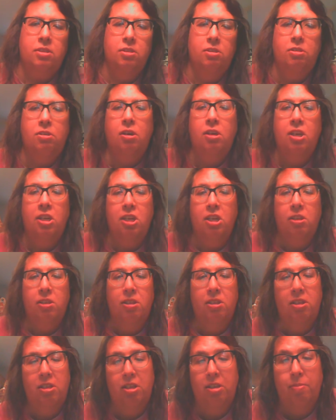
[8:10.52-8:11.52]
trying to
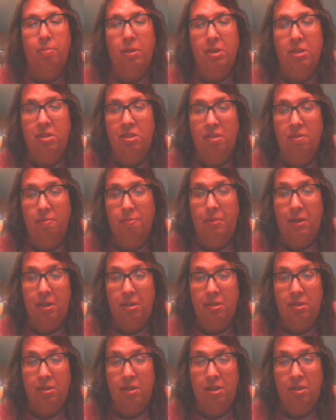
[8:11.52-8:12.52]
get myself
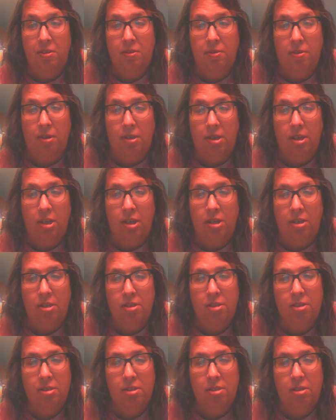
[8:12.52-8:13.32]
back together again.